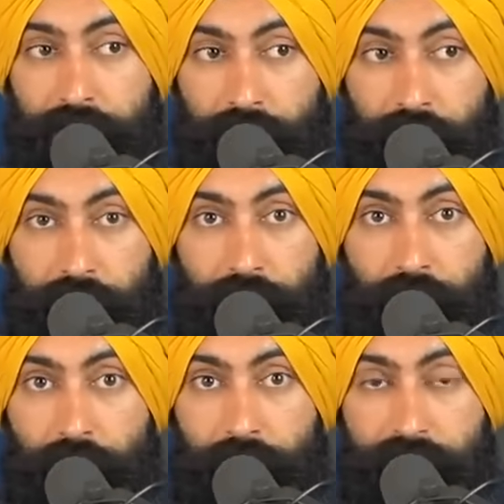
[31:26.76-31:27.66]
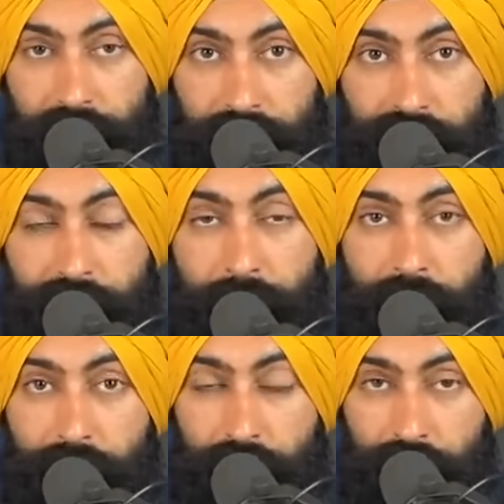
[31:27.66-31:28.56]
to get tenants
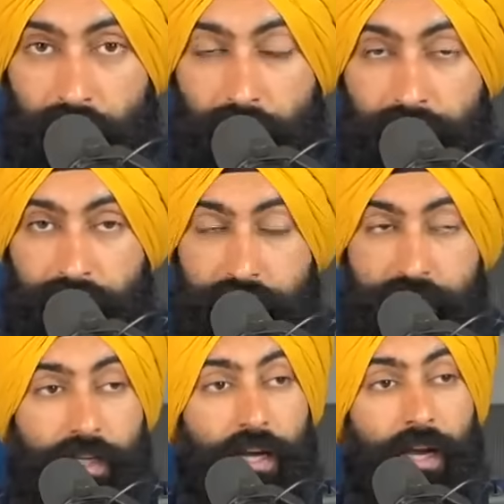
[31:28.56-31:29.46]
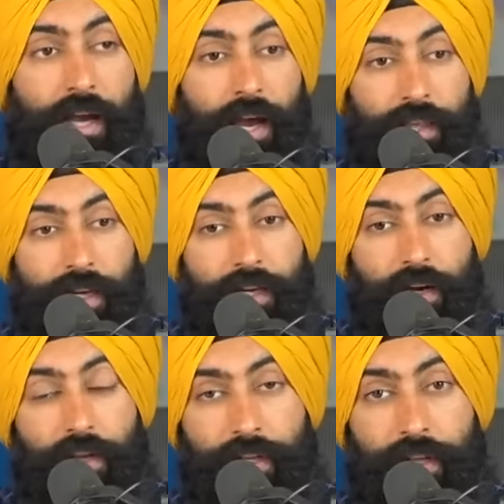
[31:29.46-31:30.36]
back into the offices. And then
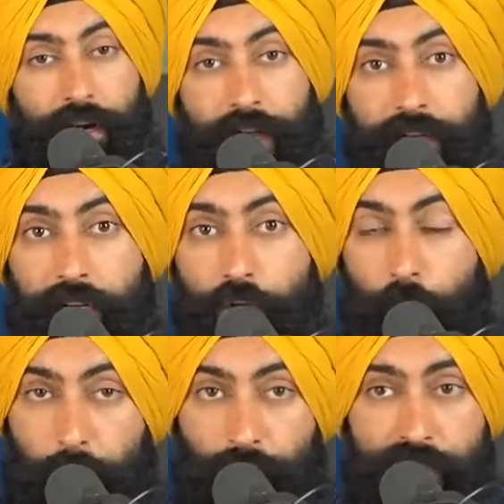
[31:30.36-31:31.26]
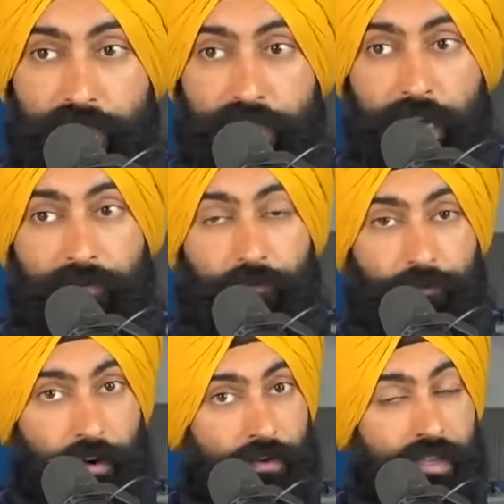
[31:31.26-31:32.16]
on the other hand, corporations have a
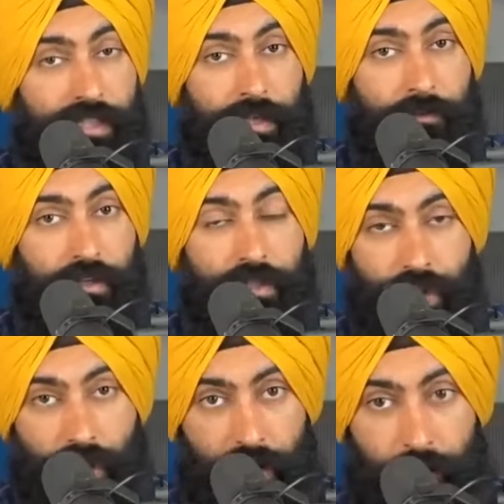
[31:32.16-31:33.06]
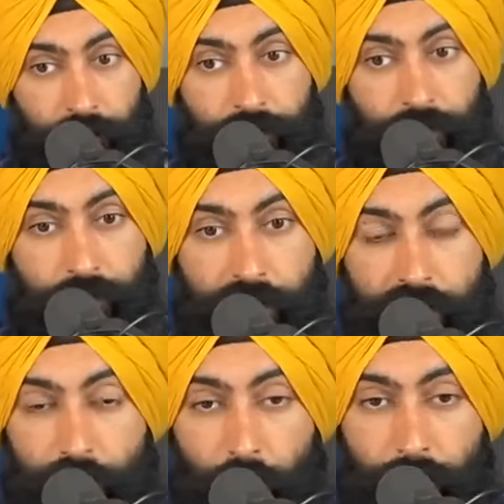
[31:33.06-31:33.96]
very similar struggle
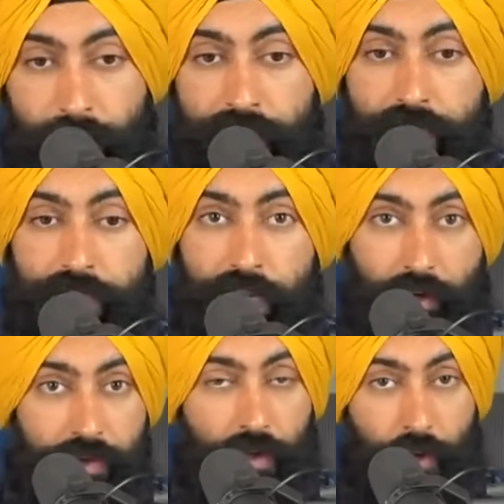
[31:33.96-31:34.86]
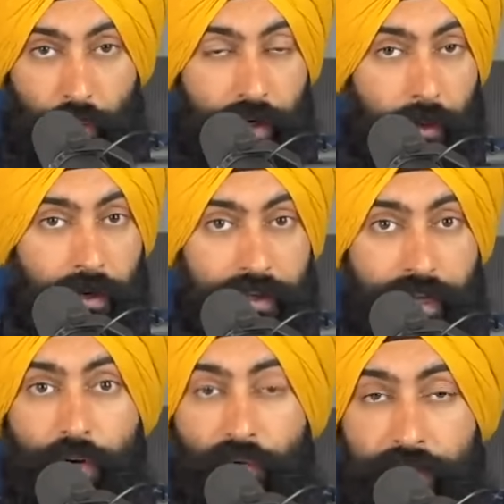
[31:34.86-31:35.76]
because corporations have also loaded up on
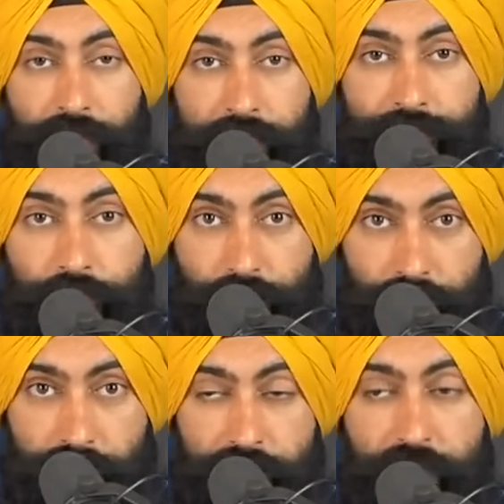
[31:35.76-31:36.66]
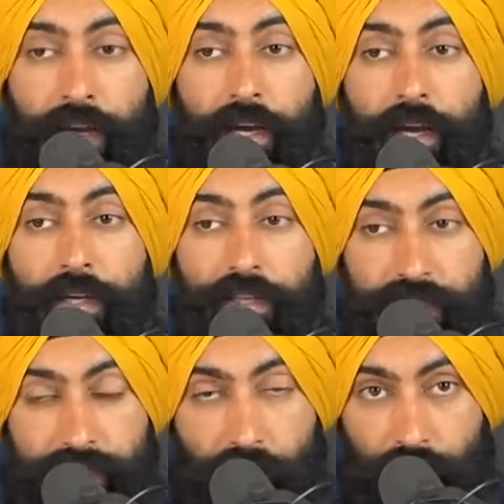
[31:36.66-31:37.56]
debt over the last few years.
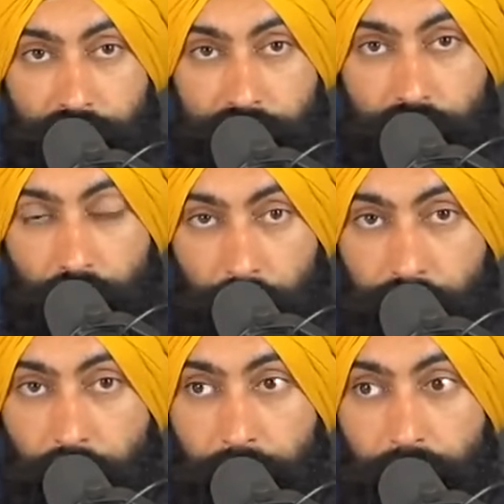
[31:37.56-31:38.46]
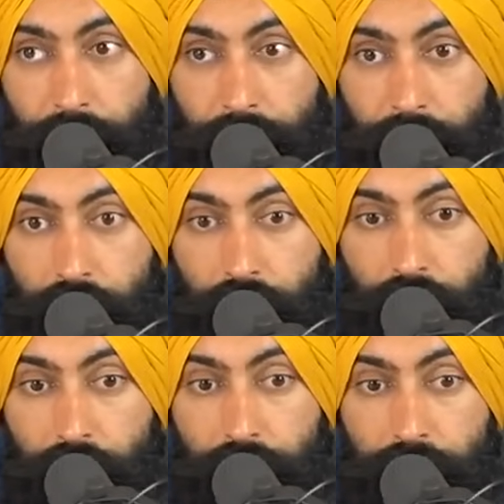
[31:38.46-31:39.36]
This debt was loaded up
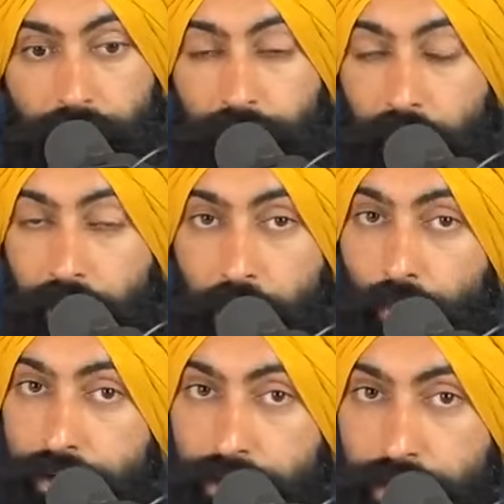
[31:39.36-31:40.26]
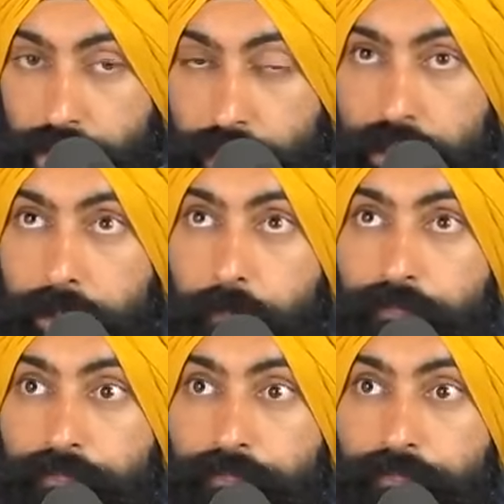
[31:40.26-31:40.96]
at a very low interest rate,